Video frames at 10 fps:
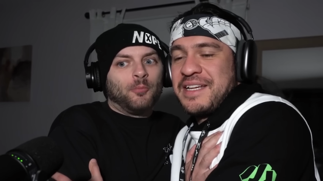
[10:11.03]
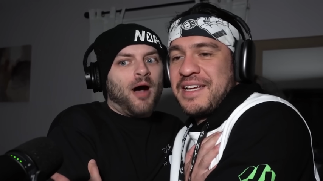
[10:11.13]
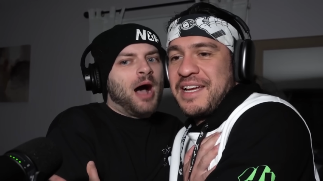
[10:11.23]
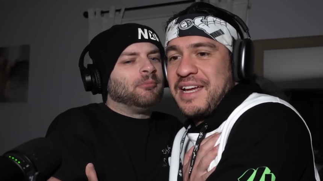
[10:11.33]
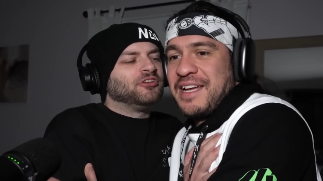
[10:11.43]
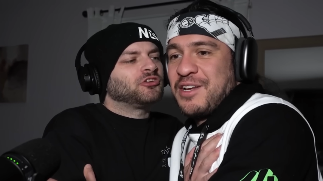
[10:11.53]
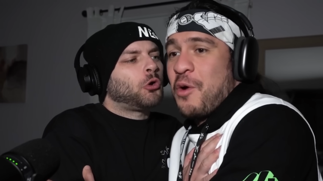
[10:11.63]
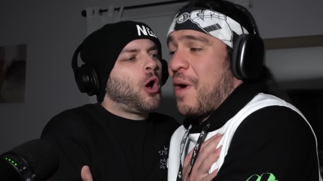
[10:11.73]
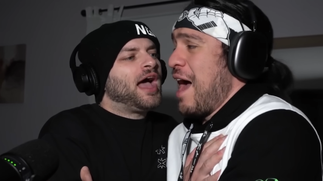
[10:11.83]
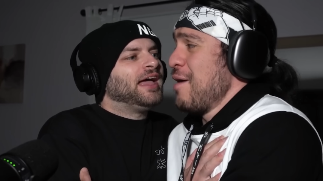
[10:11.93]
Speaker 1: No mames.
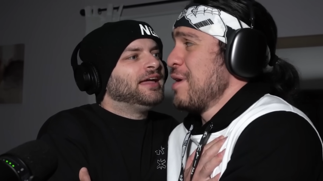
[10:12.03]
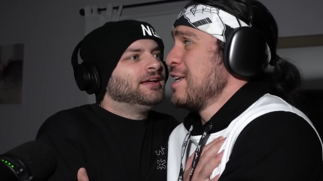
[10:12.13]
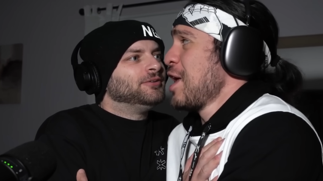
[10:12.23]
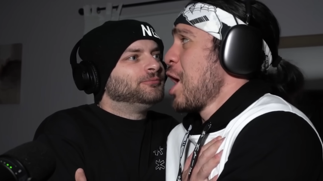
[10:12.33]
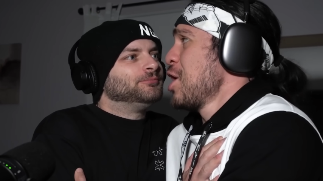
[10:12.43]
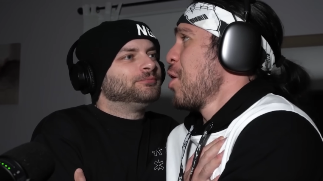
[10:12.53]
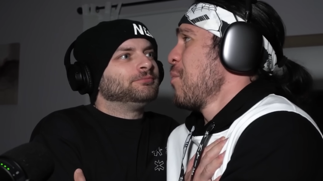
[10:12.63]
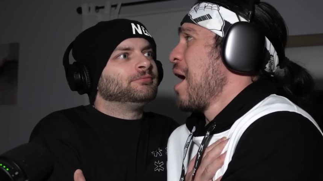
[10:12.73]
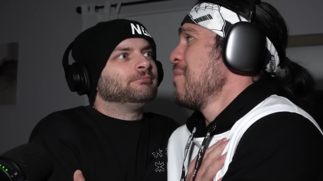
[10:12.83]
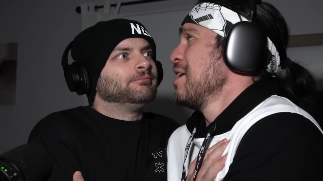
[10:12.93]
No
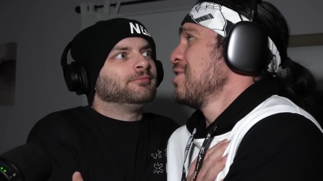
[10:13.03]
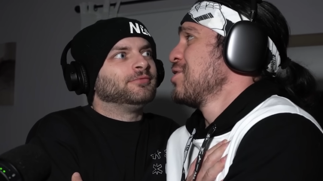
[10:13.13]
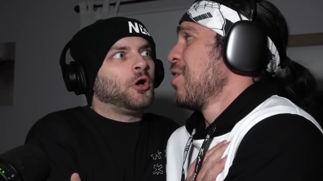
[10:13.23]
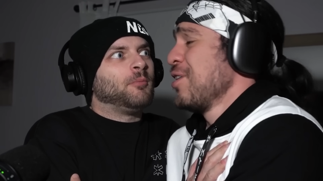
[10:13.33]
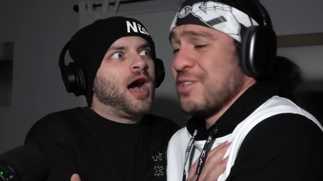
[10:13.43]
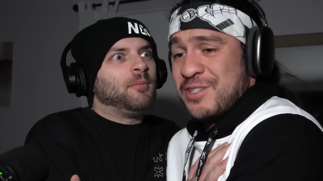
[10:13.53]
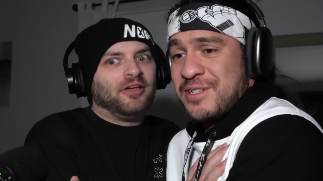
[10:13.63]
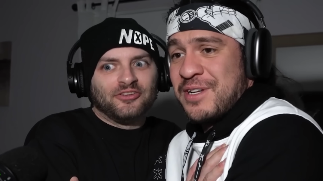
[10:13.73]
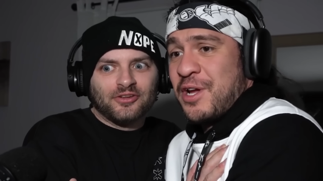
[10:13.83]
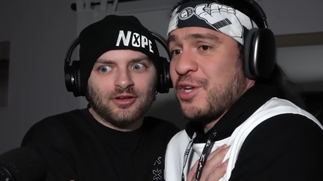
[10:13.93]
mames. No mames.
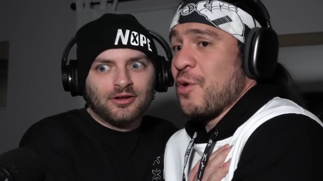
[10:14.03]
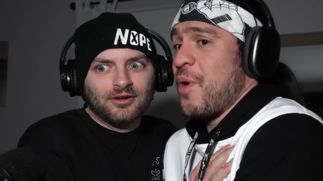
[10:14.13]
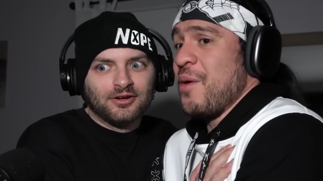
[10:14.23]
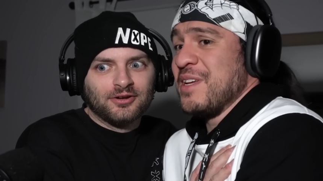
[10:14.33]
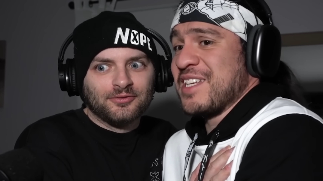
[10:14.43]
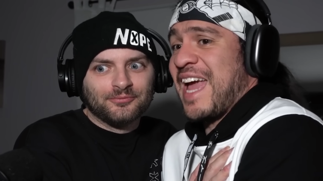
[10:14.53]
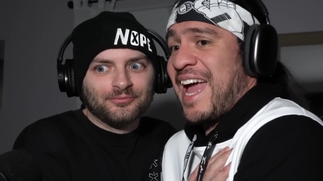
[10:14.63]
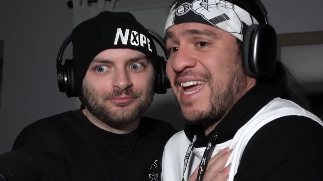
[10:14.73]
Your mom is gay.